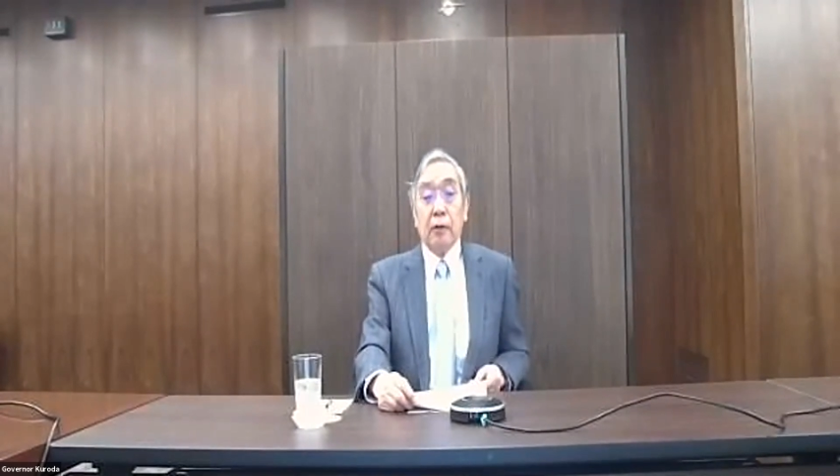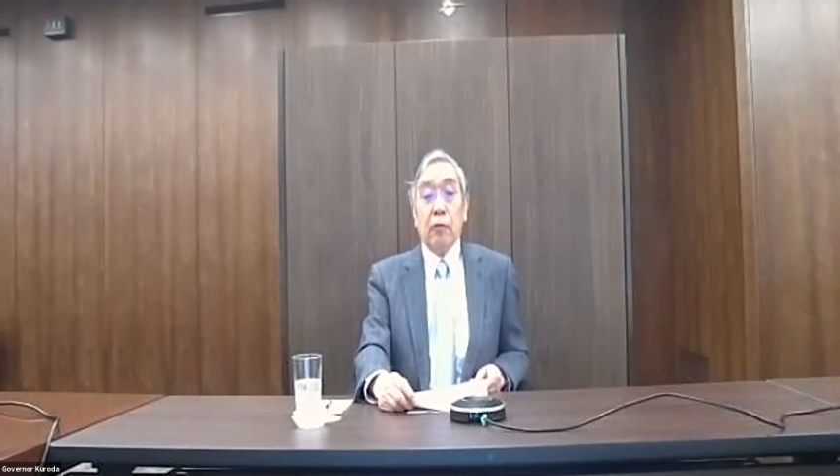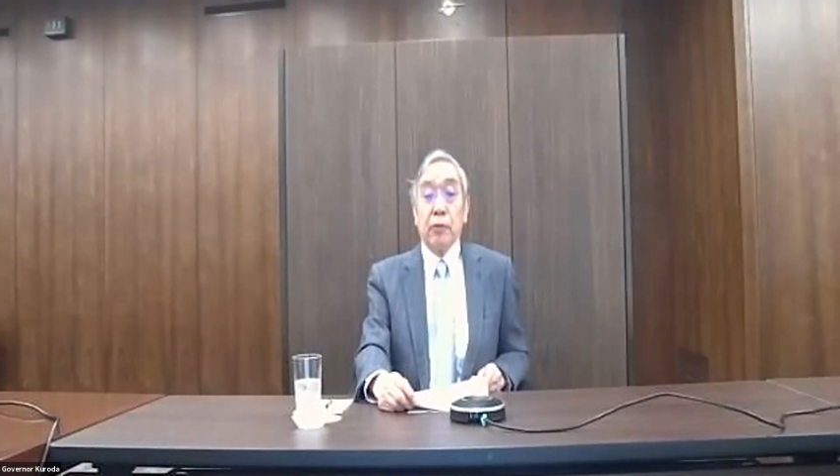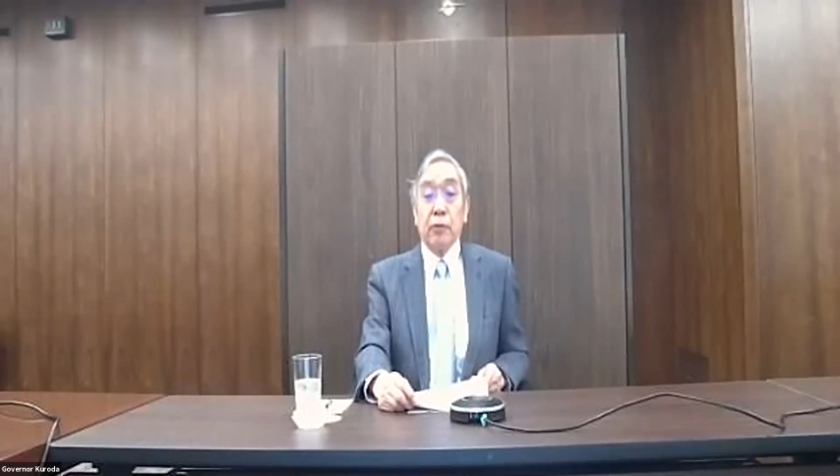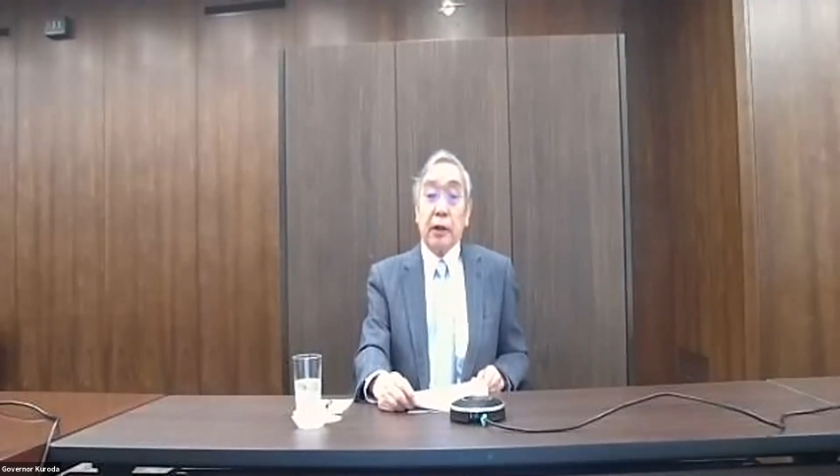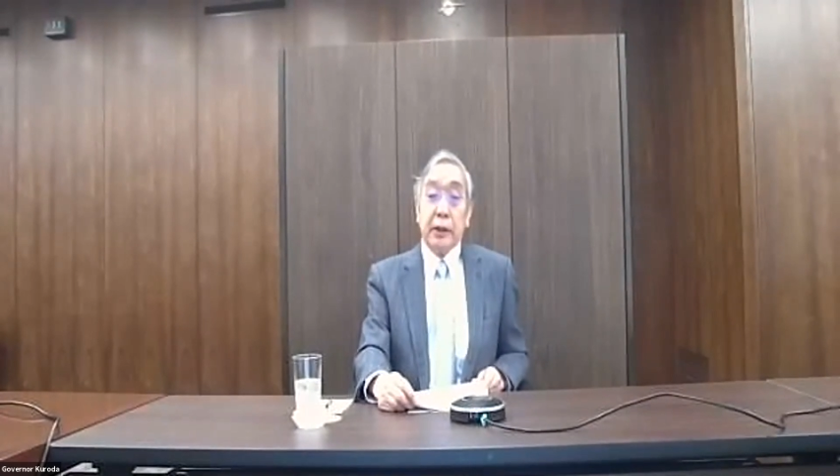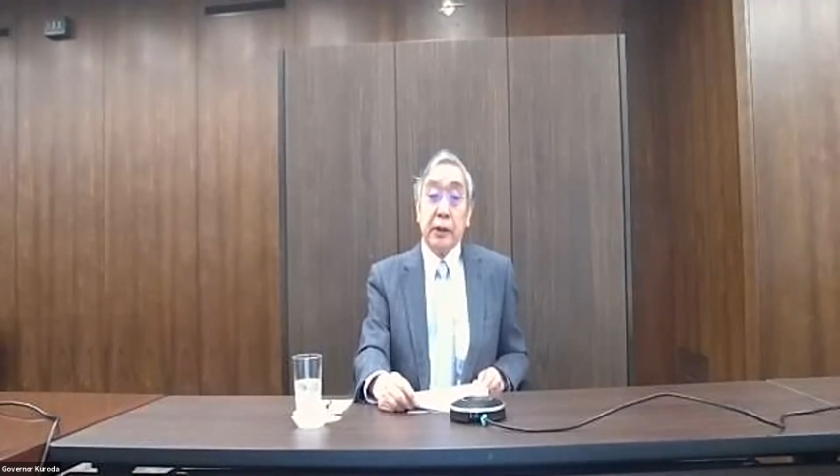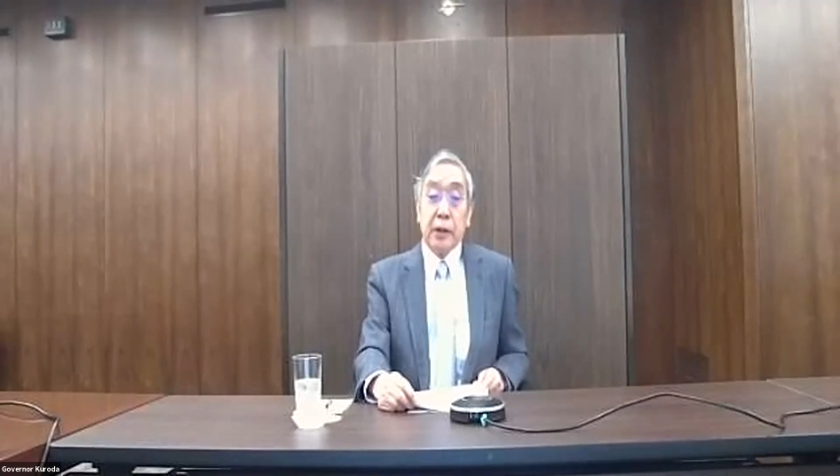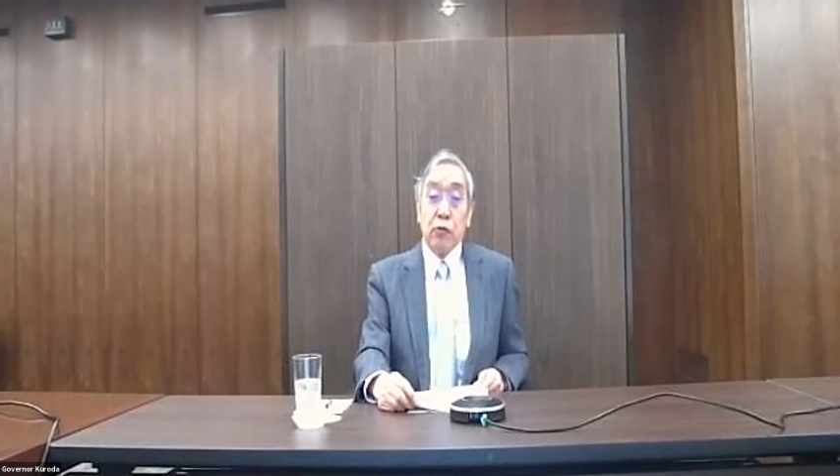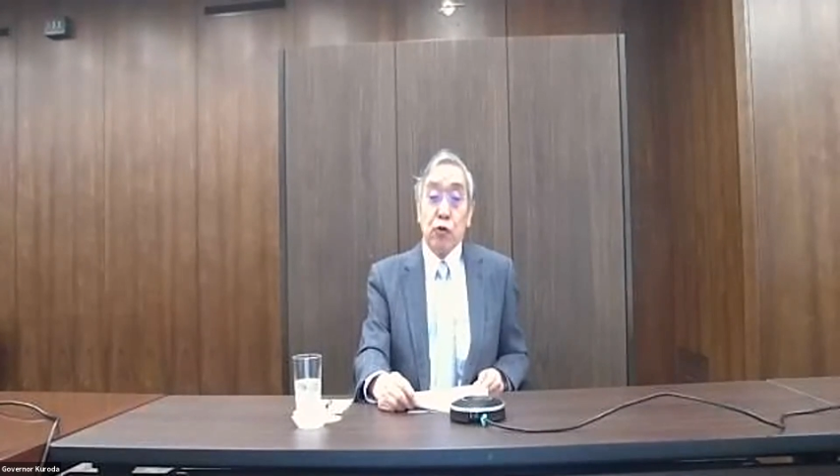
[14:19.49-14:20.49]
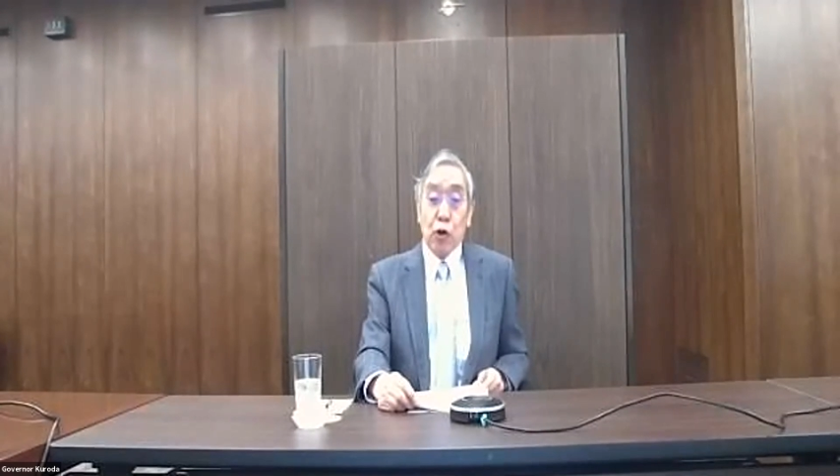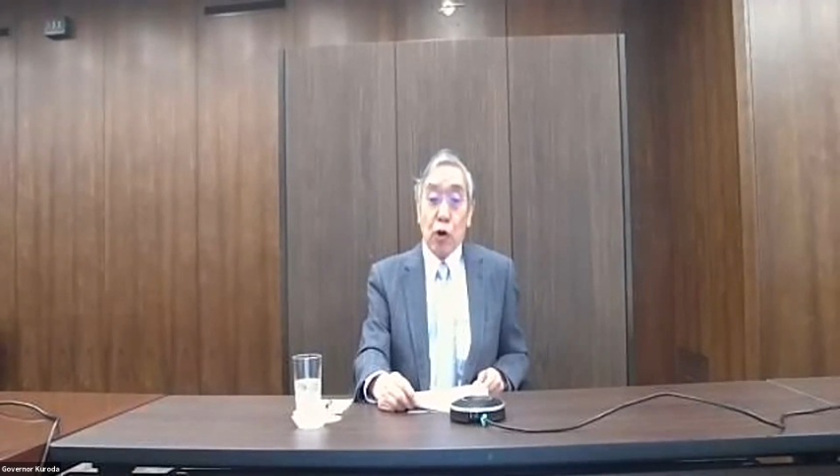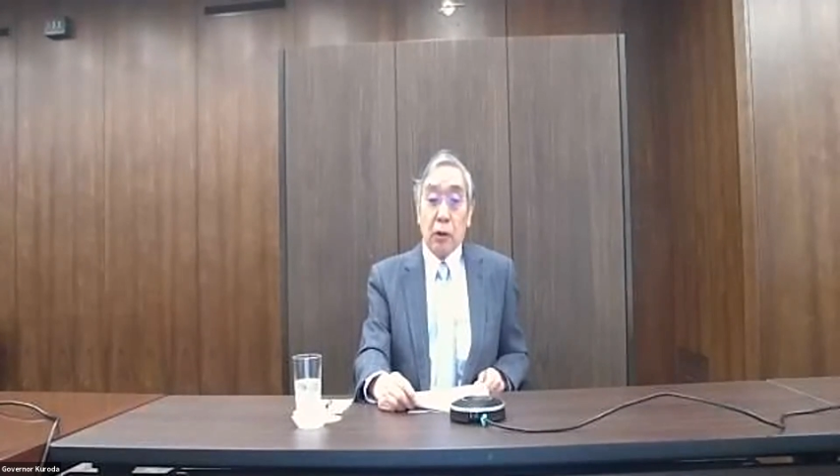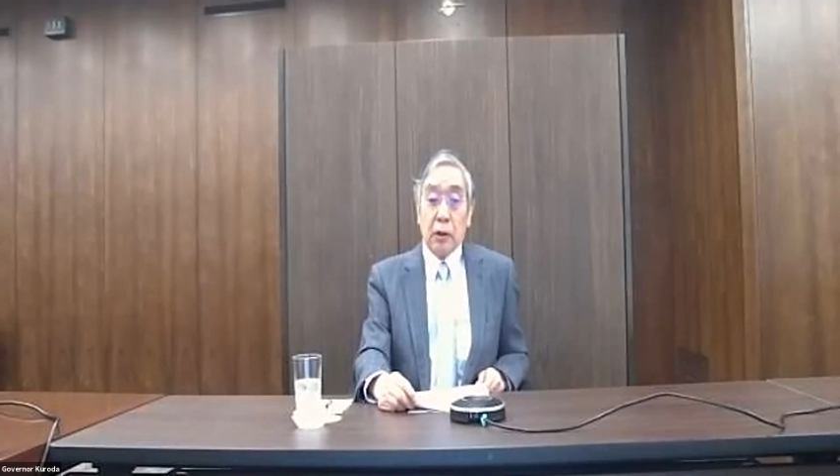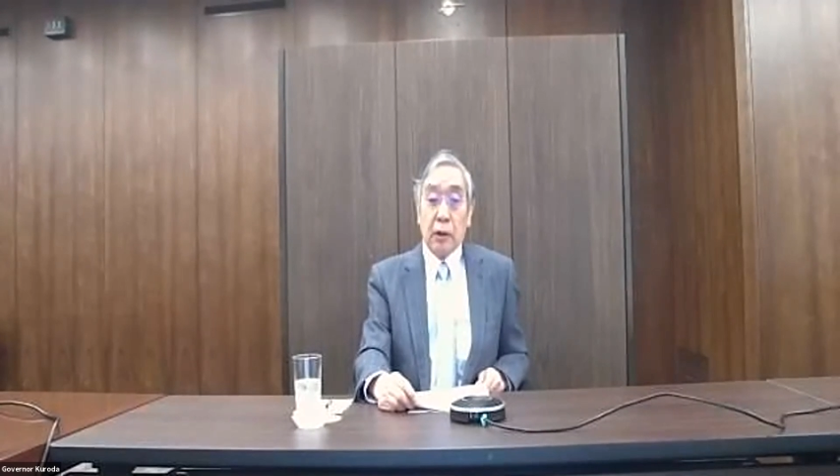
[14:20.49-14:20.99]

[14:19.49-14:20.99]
from the recent shock.